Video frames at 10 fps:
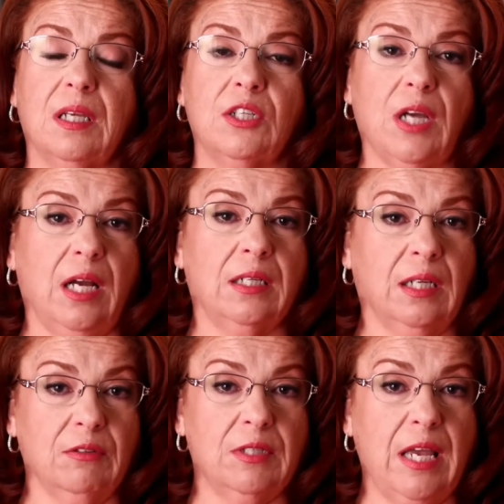They shot and
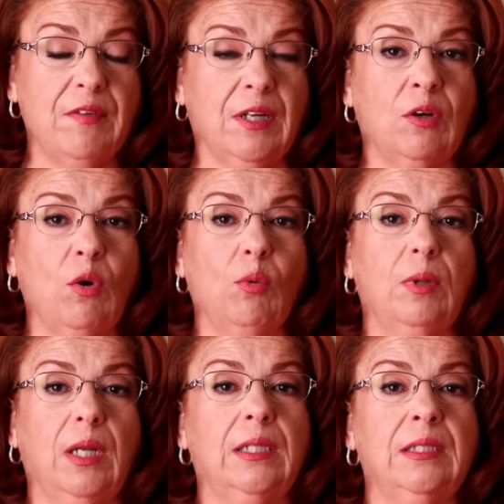killed David in cold
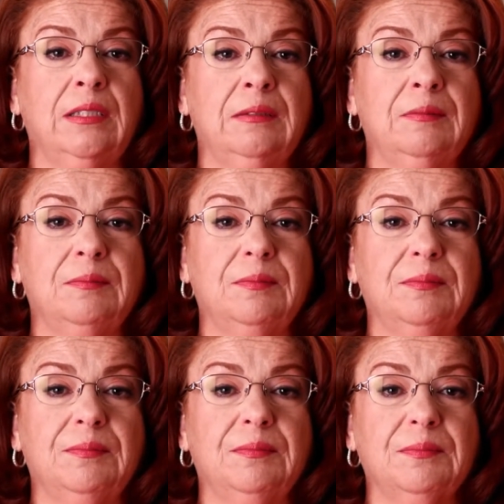blood,
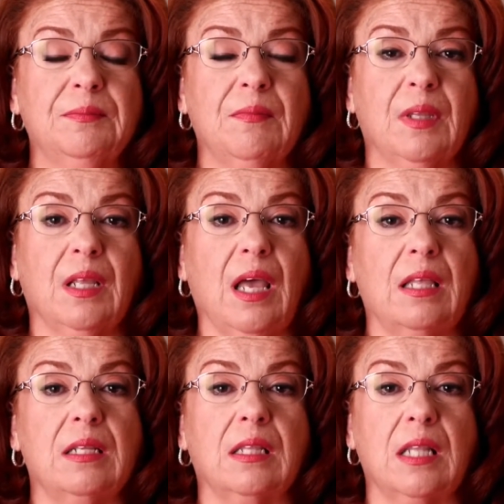
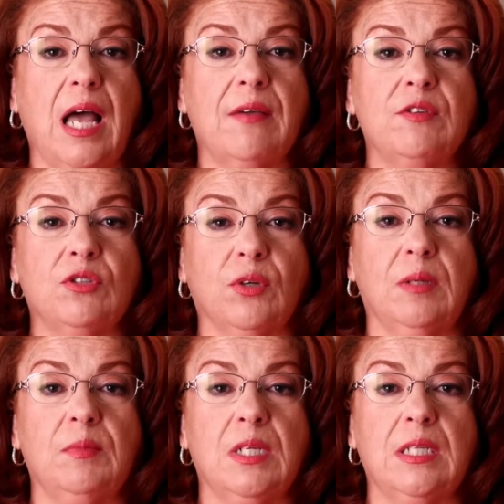and then live
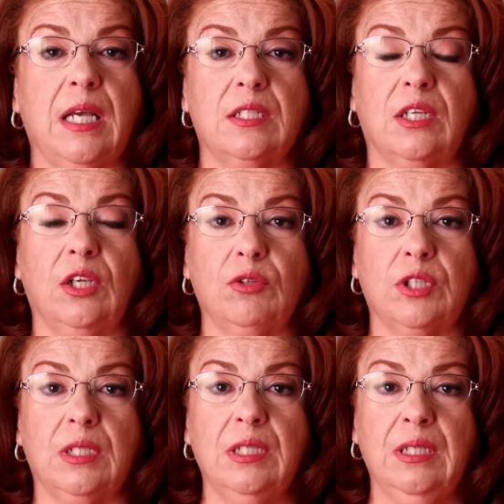streamed his
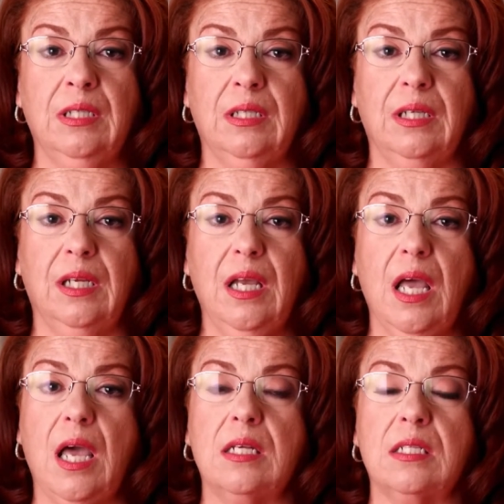execution
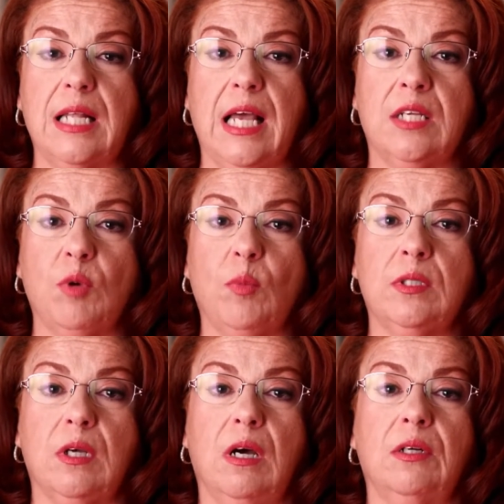and his last
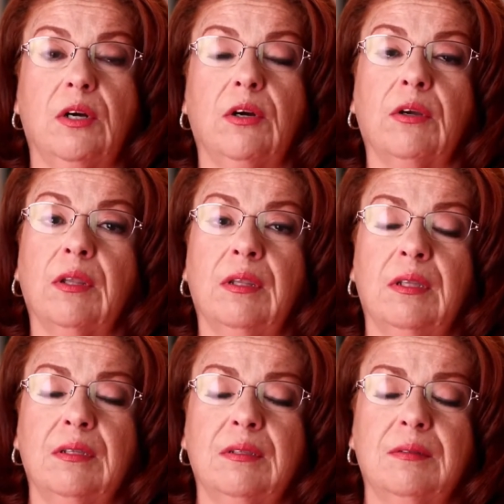moments on earth.